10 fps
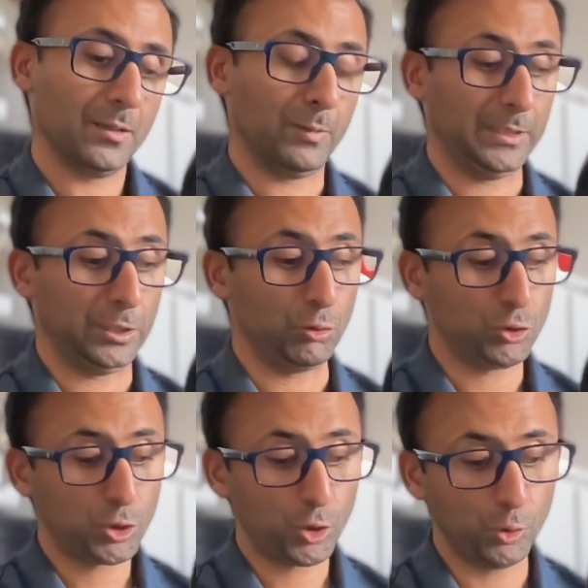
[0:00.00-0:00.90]
When do you
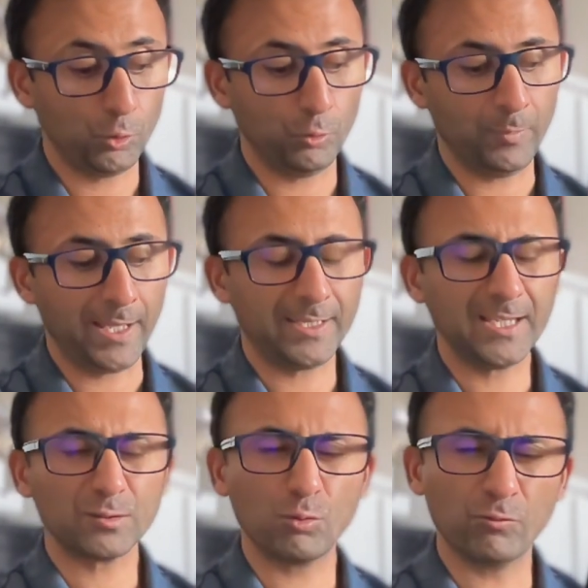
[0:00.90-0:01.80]
tube? And
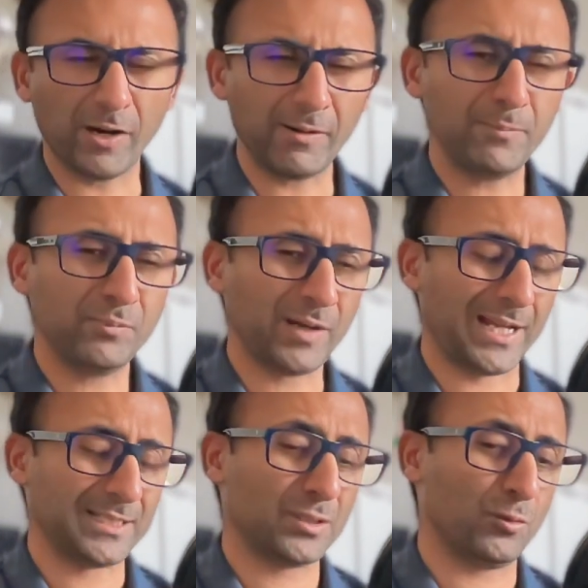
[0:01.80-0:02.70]
these are all very
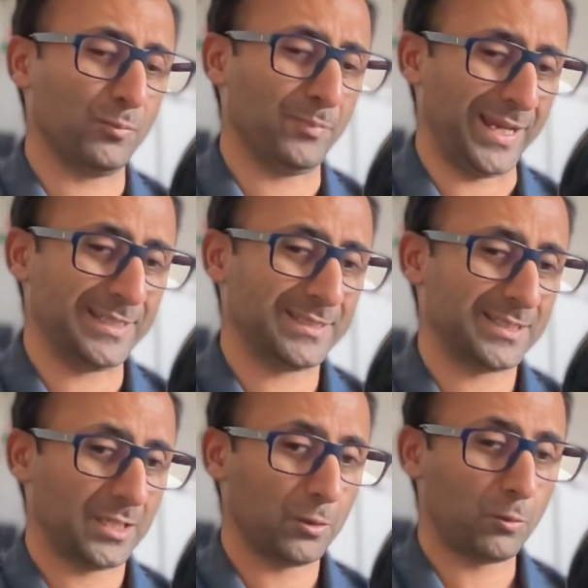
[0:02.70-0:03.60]
practical based
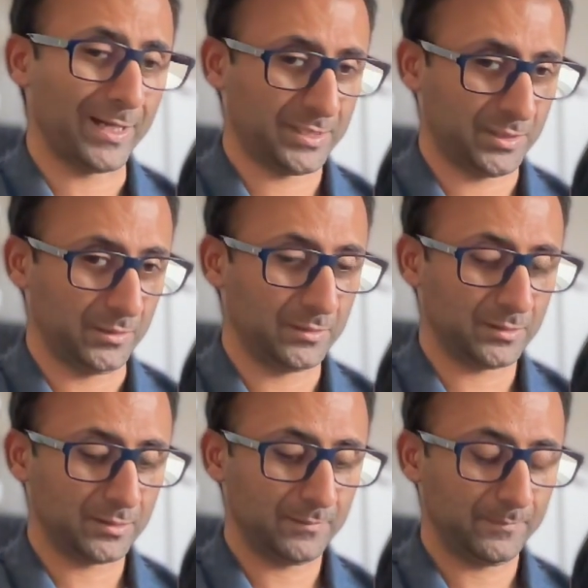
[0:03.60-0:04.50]
questions,